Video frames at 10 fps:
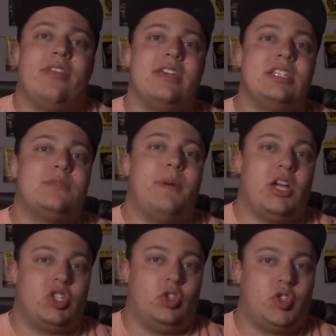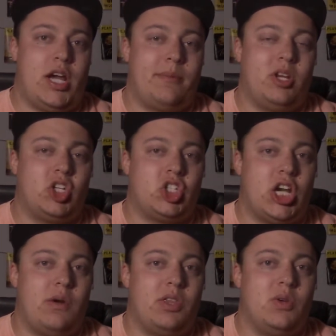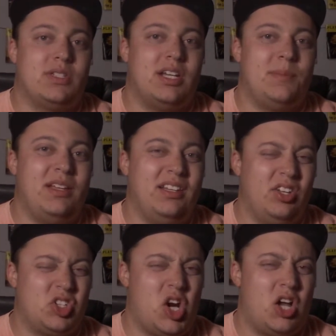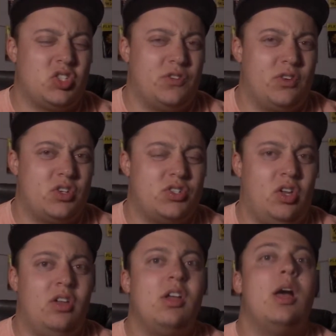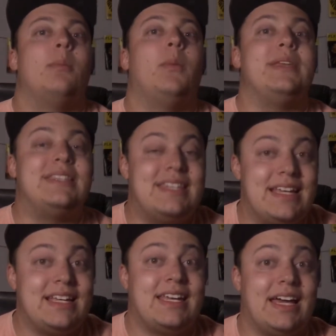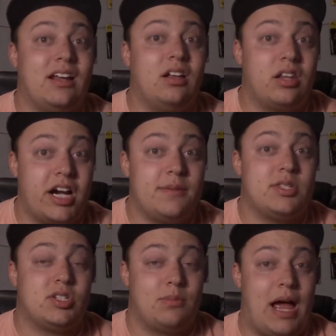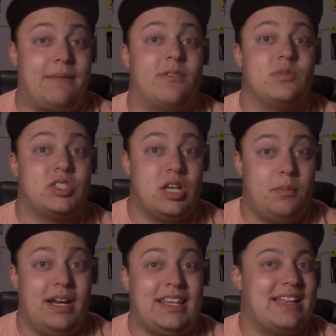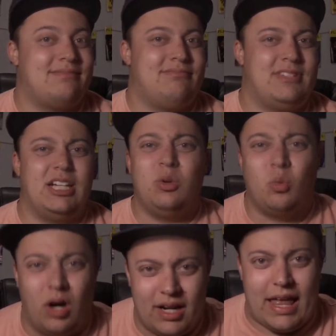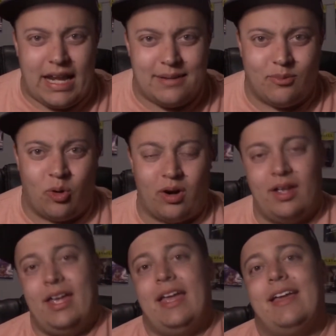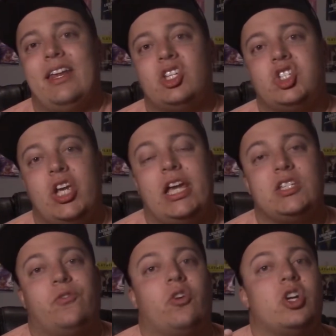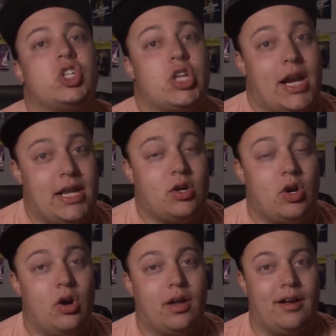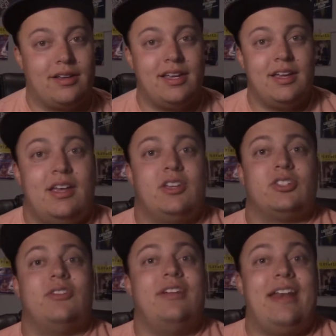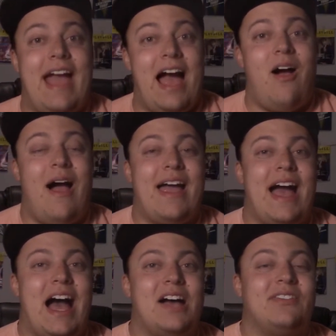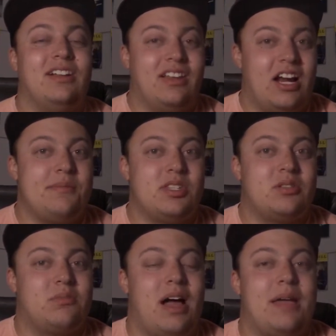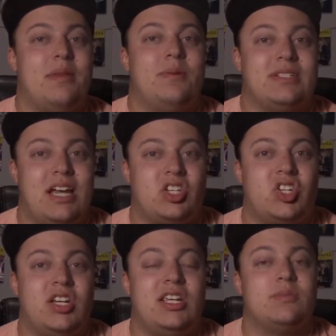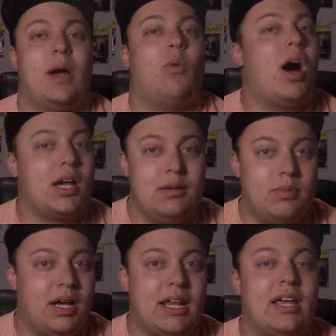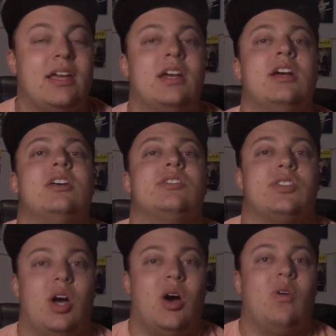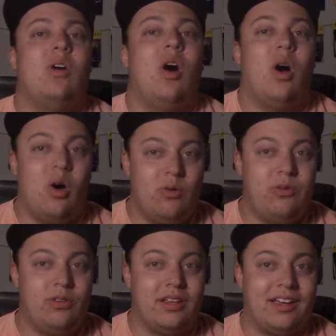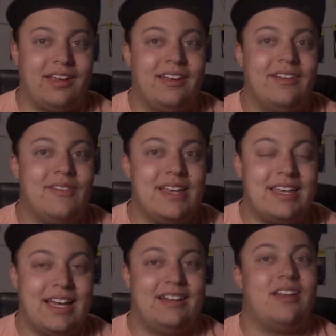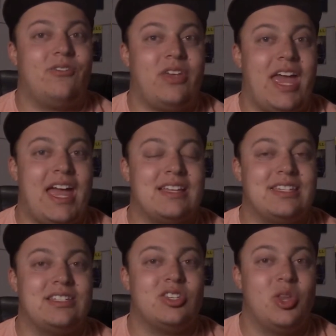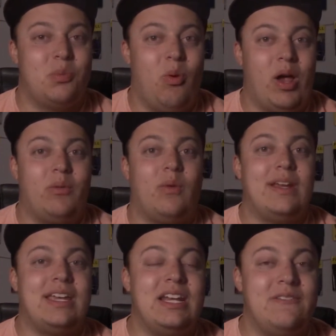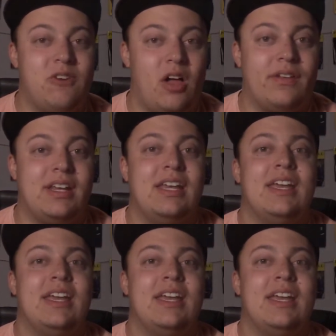this special trade I'm going to share with you is going to be a little controversial, but we did get a Galarian Mr. Mime from somebody that didn't want it anymore in exchange for a shiny Croagunk. So now I have Galarian Mr. Mime in possession. He's my walking buddy. So hopefully we get enough candy to the point where we can evolve it